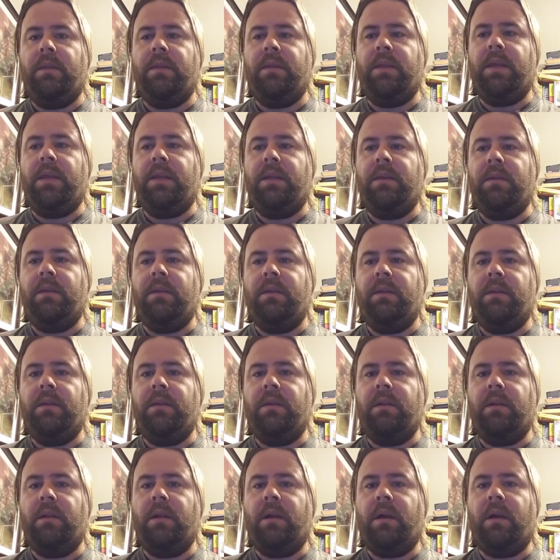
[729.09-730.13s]
then
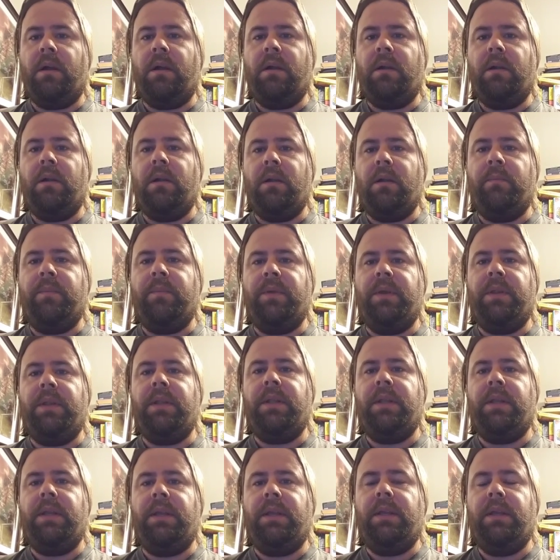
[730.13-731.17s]
our
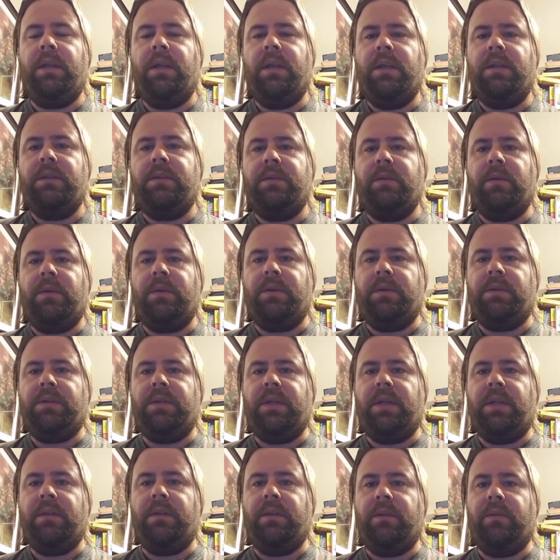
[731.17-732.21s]
ability to
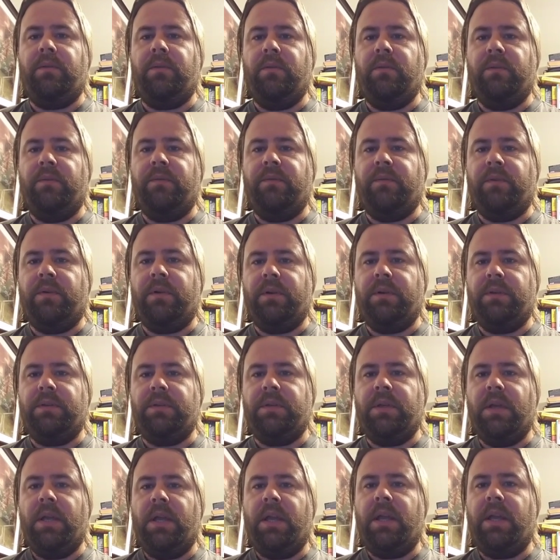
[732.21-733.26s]
understand the
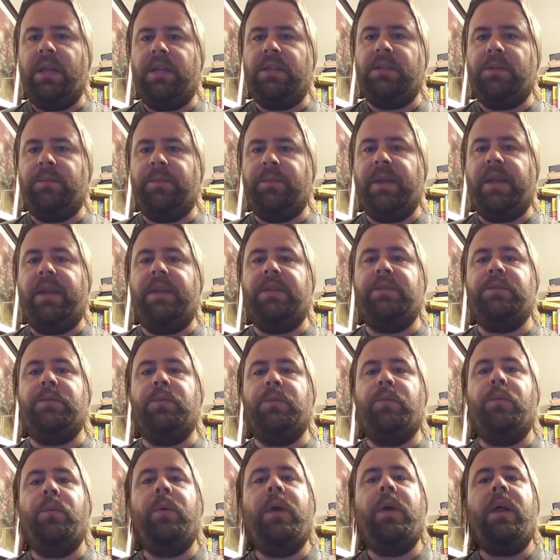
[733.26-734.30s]
universe expands
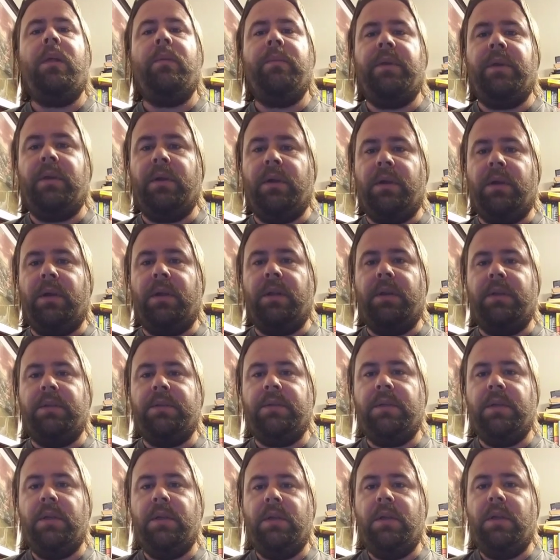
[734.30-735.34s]
well
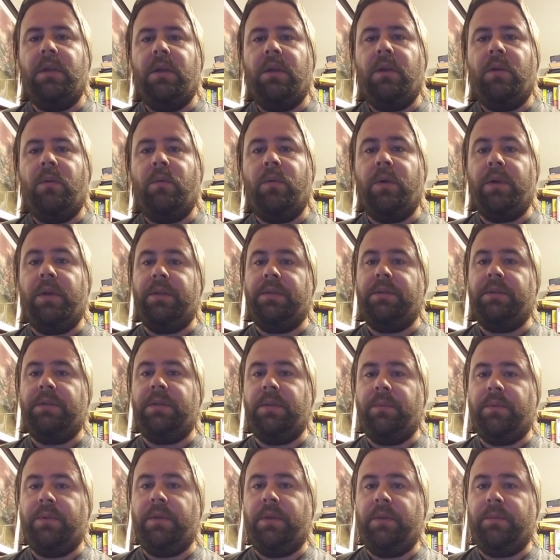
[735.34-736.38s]
beyond what is
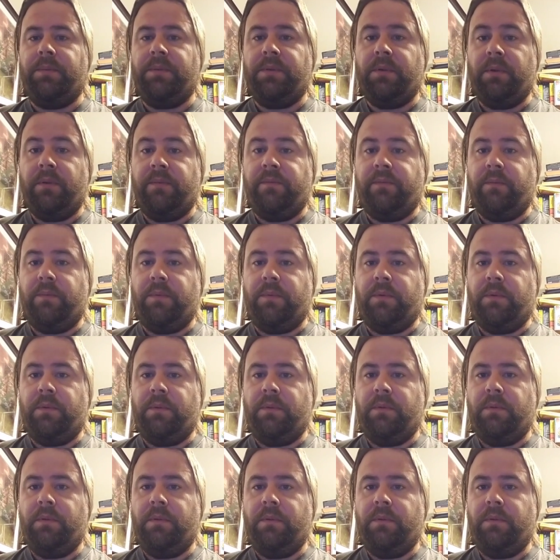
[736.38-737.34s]
simply observable.